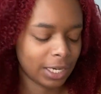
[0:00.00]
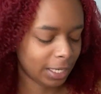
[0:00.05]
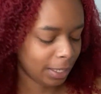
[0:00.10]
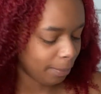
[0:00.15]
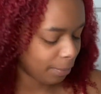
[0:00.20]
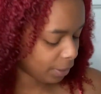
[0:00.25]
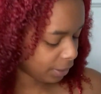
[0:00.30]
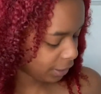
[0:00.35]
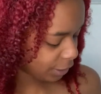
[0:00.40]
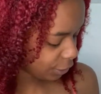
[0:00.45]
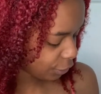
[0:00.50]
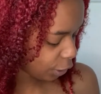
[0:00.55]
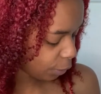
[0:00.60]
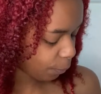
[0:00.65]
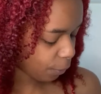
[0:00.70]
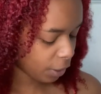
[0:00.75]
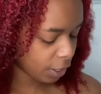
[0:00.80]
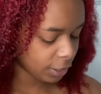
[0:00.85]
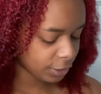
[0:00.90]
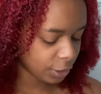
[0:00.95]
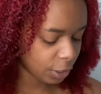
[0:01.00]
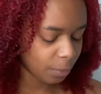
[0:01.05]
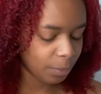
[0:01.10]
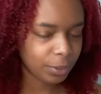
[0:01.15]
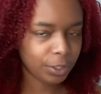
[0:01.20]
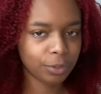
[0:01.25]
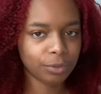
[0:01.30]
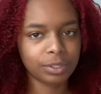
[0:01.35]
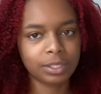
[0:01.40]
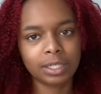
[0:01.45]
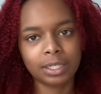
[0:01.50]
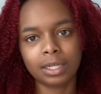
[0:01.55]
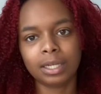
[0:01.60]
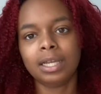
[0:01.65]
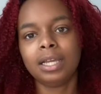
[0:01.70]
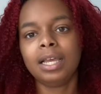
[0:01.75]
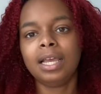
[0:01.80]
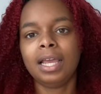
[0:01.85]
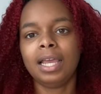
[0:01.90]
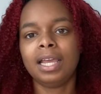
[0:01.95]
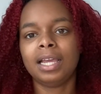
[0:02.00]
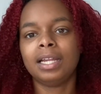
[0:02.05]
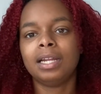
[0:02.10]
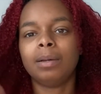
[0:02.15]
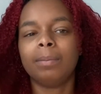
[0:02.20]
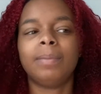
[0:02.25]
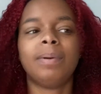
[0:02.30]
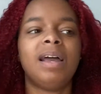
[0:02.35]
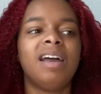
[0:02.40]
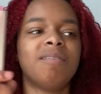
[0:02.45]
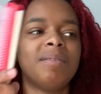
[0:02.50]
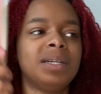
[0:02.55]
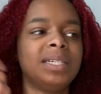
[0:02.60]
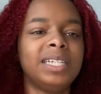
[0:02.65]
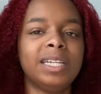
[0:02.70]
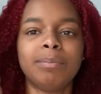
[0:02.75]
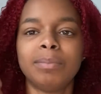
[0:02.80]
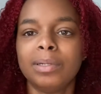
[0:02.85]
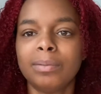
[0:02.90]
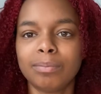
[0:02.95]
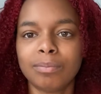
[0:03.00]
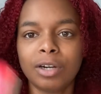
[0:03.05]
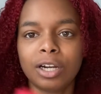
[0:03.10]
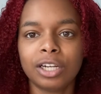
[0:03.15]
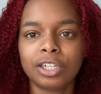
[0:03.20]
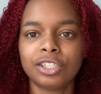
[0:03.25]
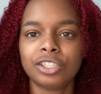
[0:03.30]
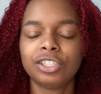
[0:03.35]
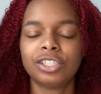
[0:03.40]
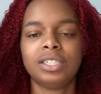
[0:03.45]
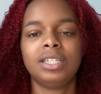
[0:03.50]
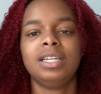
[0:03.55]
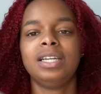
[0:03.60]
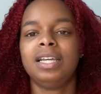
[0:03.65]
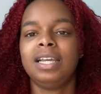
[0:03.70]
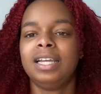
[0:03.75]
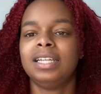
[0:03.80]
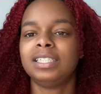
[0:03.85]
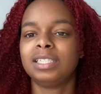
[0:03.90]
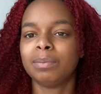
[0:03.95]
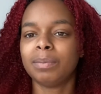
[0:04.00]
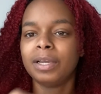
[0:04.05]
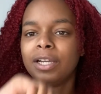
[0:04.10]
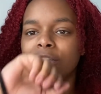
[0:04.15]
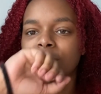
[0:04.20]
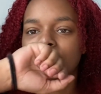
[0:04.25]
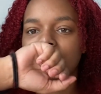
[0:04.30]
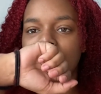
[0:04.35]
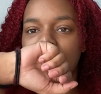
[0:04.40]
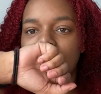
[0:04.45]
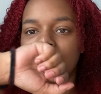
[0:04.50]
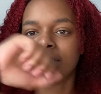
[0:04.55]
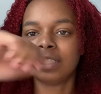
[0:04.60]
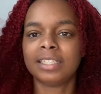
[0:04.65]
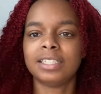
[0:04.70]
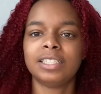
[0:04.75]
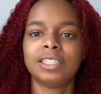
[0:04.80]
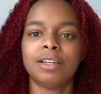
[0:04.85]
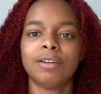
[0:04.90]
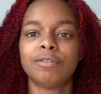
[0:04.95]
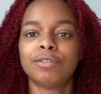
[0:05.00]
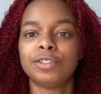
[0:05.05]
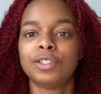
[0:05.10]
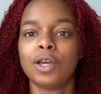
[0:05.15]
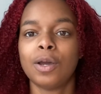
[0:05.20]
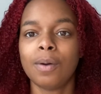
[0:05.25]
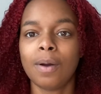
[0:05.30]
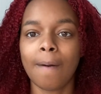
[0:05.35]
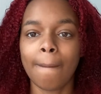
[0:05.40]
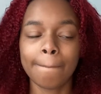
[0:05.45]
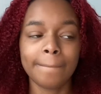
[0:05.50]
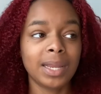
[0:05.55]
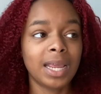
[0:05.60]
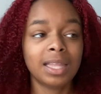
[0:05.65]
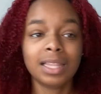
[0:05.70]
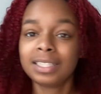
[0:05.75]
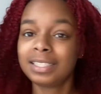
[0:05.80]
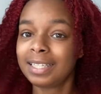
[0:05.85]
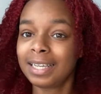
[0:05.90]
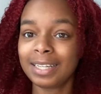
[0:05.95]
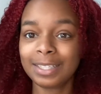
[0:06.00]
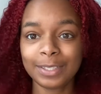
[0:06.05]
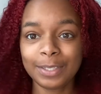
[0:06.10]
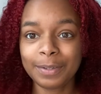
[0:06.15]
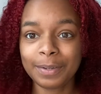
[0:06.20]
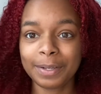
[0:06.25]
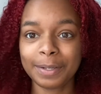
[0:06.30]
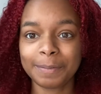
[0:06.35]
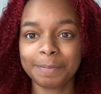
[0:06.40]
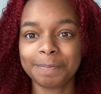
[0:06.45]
But these are the products I'll be using, and I have my dimming brush and some hair ties and stuff. So yeah, let's get into it.